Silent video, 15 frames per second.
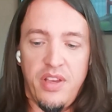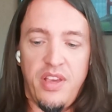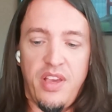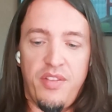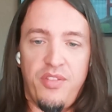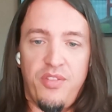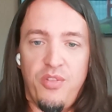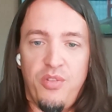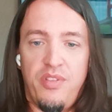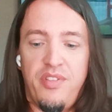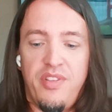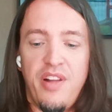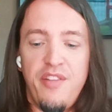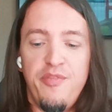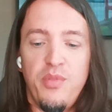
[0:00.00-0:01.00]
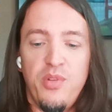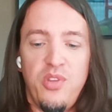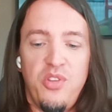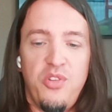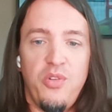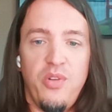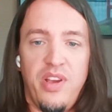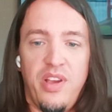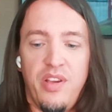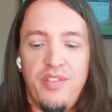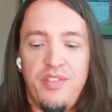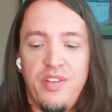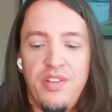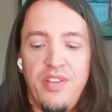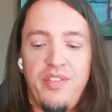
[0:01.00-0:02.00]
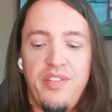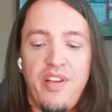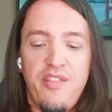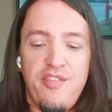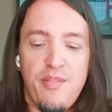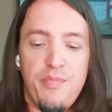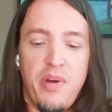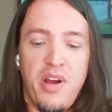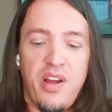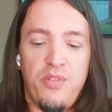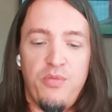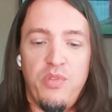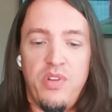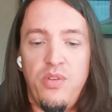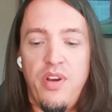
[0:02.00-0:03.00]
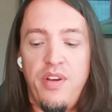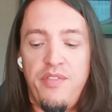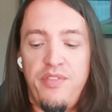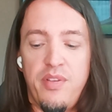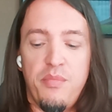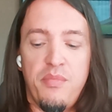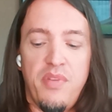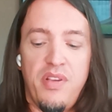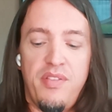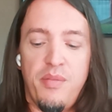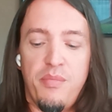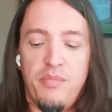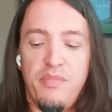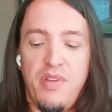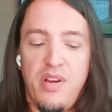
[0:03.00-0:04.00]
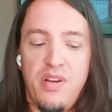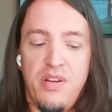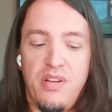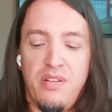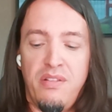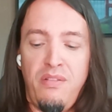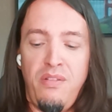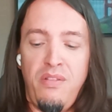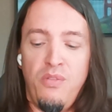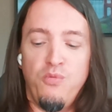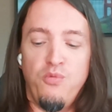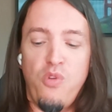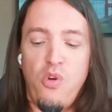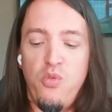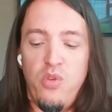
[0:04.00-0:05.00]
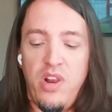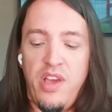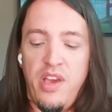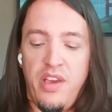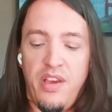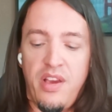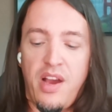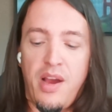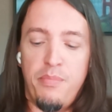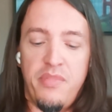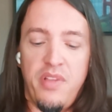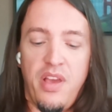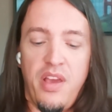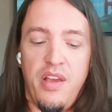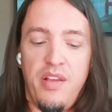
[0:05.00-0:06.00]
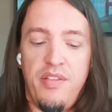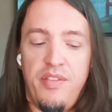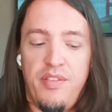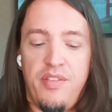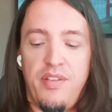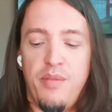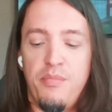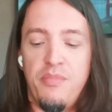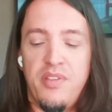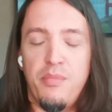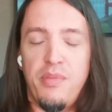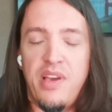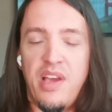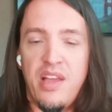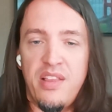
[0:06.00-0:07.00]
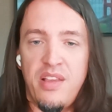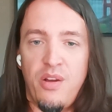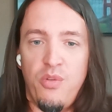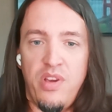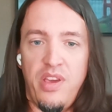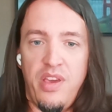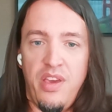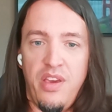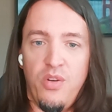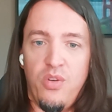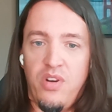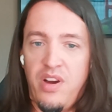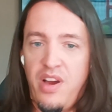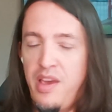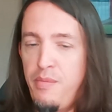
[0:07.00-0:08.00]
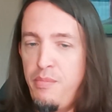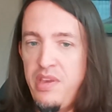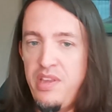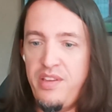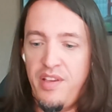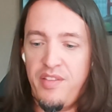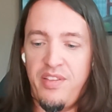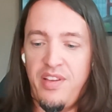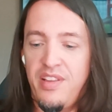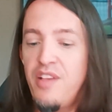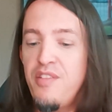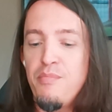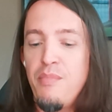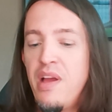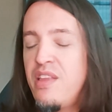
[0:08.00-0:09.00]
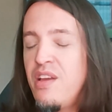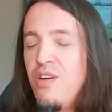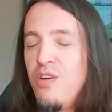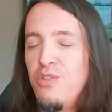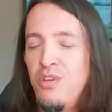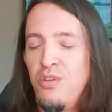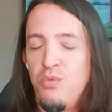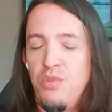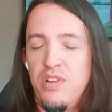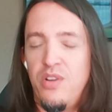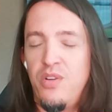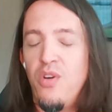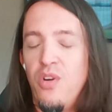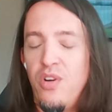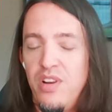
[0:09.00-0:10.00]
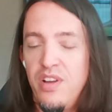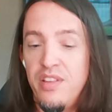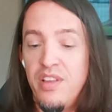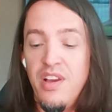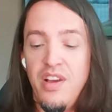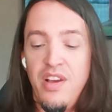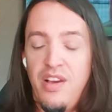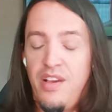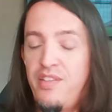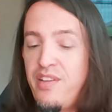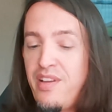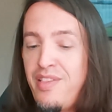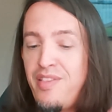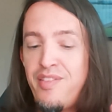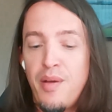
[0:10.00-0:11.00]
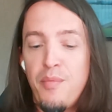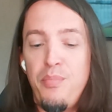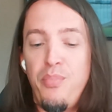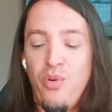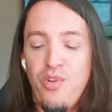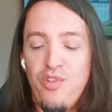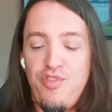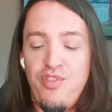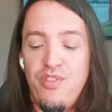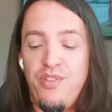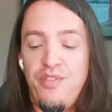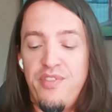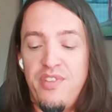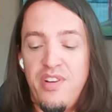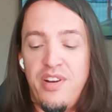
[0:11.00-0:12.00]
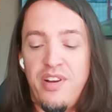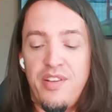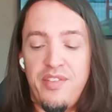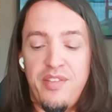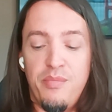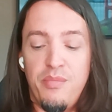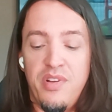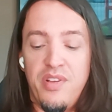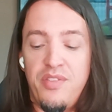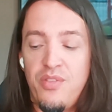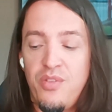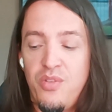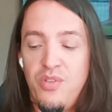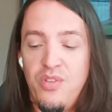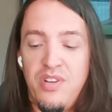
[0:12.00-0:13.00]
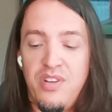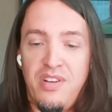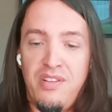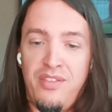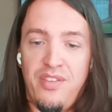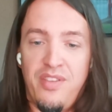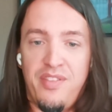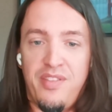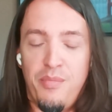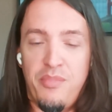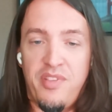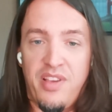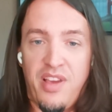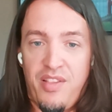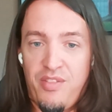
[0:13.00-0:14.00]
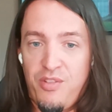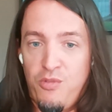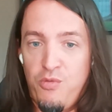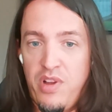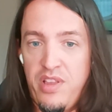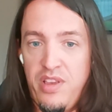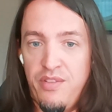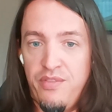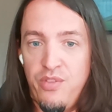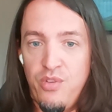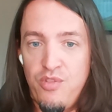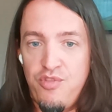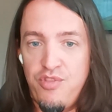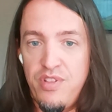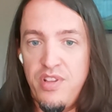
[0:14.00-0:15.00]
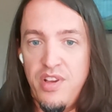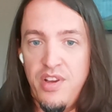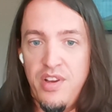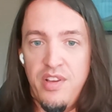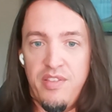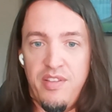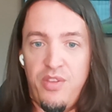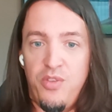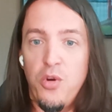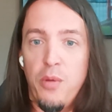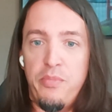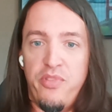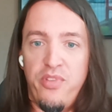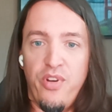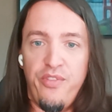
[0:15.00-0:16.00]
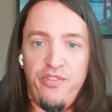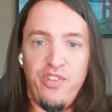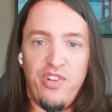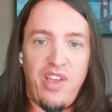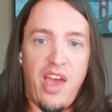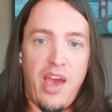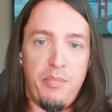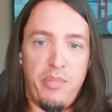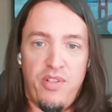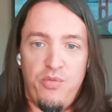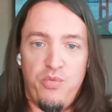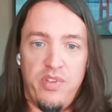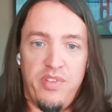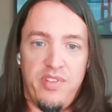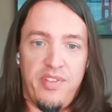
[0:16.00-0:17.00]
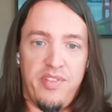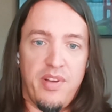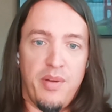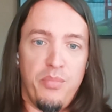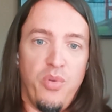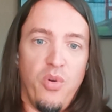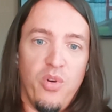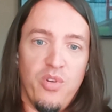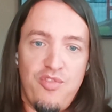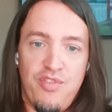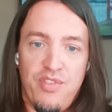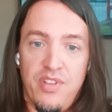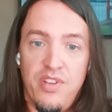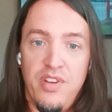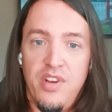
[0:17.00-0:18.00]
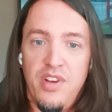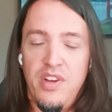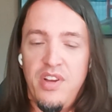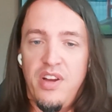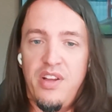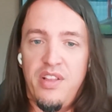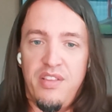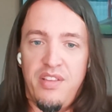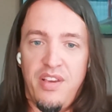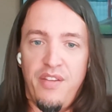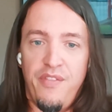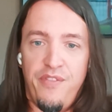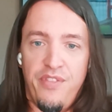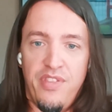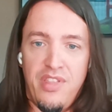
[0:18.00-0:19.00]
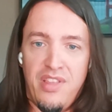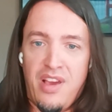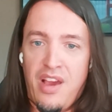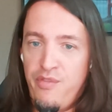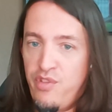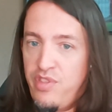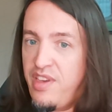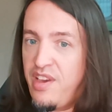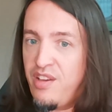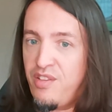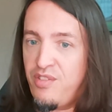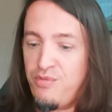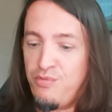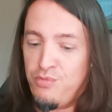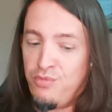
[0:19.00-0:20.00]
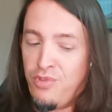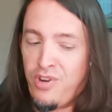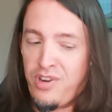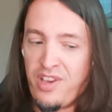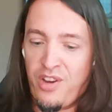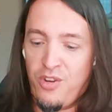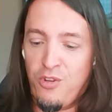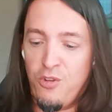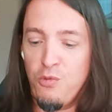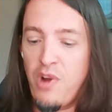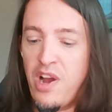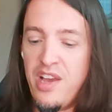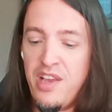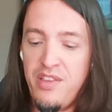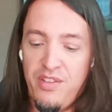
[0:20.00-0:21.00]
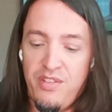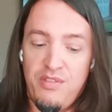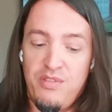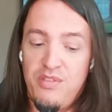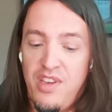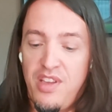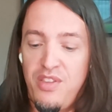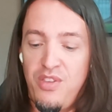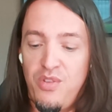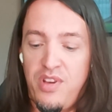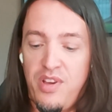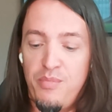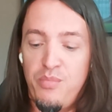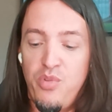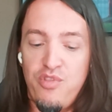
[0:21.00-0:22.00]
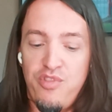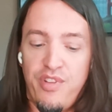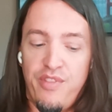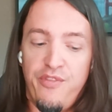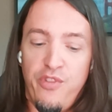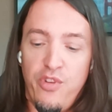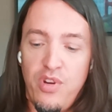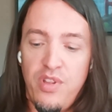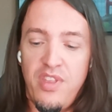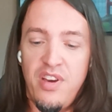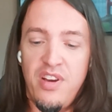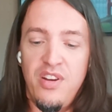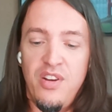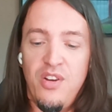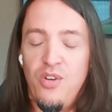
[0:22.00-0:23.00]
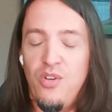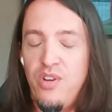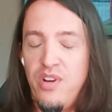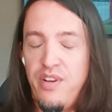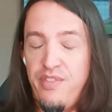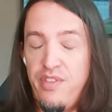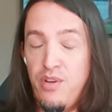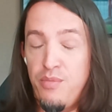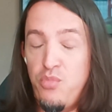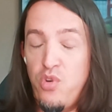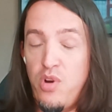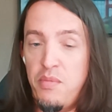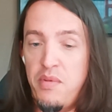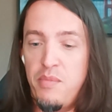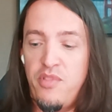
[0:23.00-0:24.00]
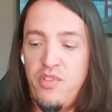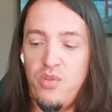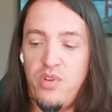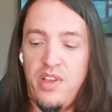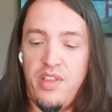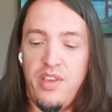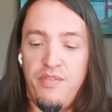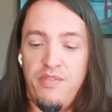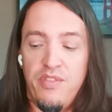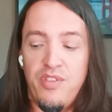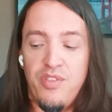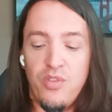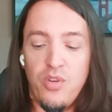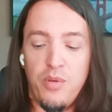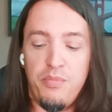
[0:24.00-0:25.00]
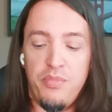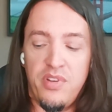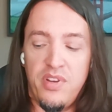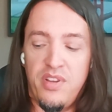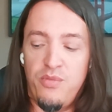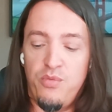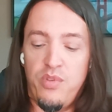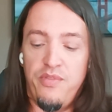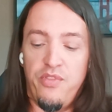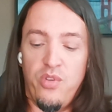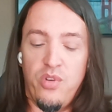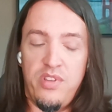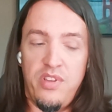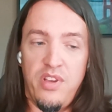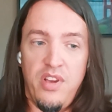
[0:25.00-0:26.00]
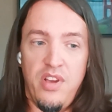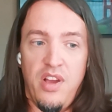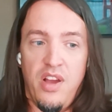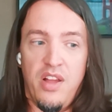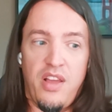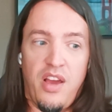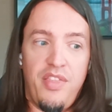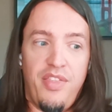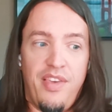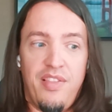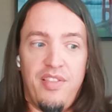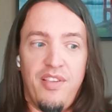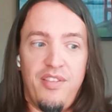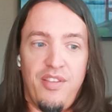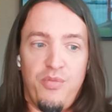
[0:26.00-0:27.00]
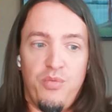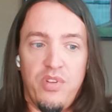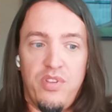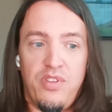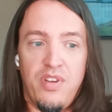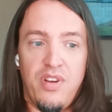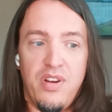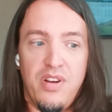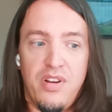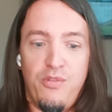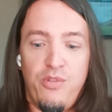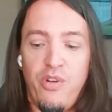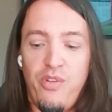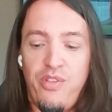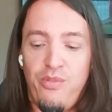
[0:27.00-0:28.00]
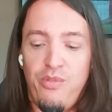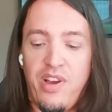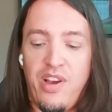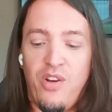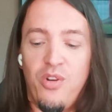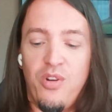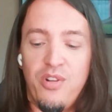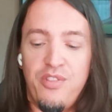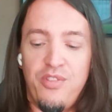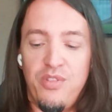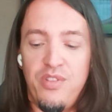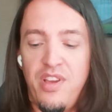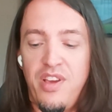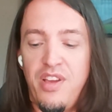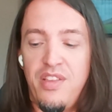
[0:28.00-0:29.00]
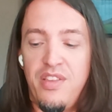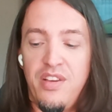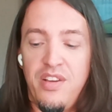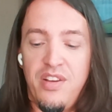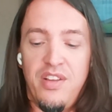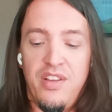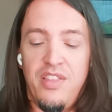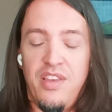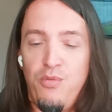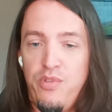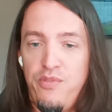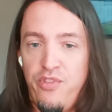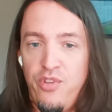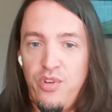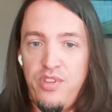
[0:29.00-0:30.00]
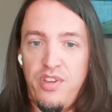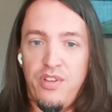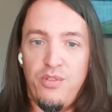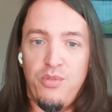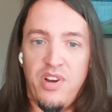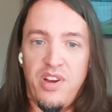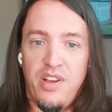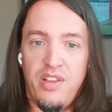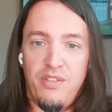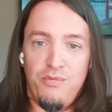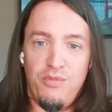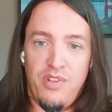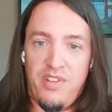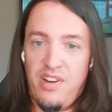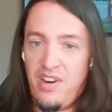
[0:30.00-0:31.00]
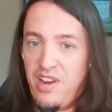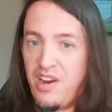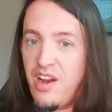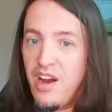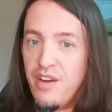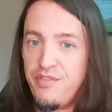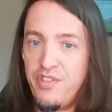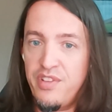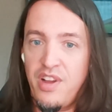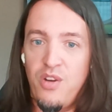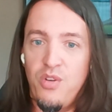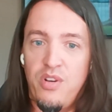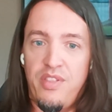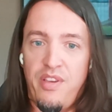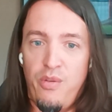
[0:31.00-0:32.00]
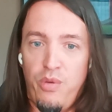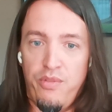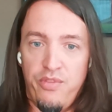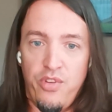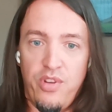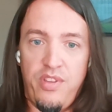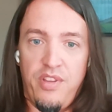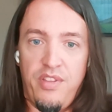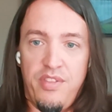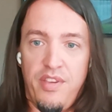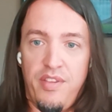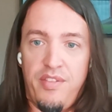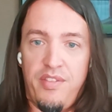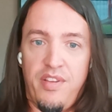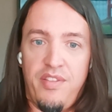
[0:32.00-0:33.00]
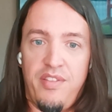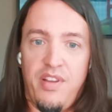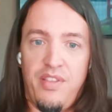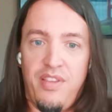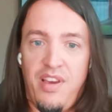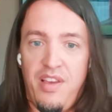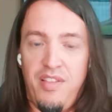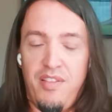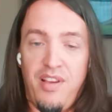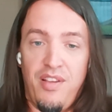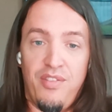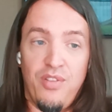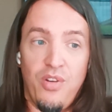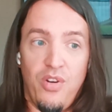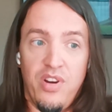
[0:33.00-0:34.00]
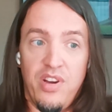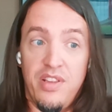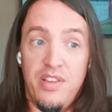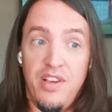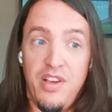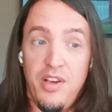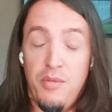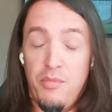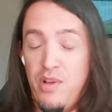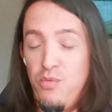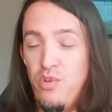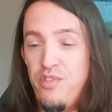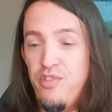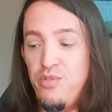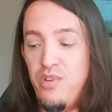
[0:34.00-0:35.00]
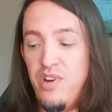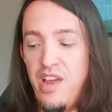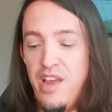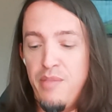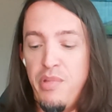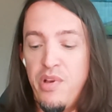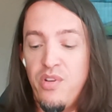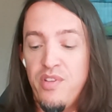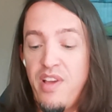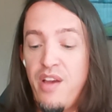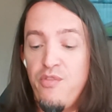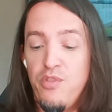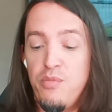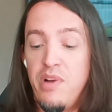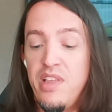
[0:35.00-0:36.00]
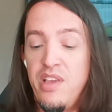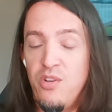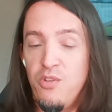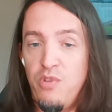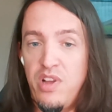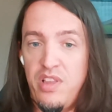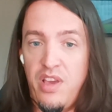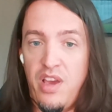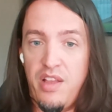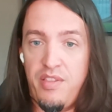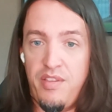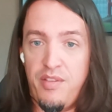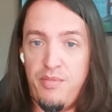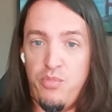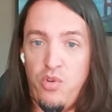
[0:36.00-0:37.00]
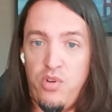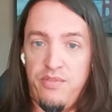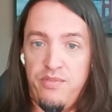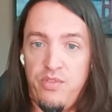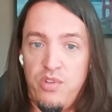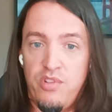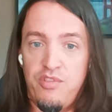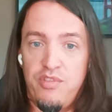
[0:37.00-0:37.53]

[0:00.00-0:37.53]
Yes, so self-monitoring is an essential part when you have some rolling updates, some canary or A/B testing. Doesn't matter how you want to call it. Is that some portion of the customers or systems gets already a version that you observe what happens with this some portion. And if everything is working all right, then you can push it further. Or if there are problems, you can even stop and revert. And I think this is what CrowdStrike also did. They reverted quite within like half an hour. They reverted this. They said they saw it, but it was too late because everybody already had this broken version.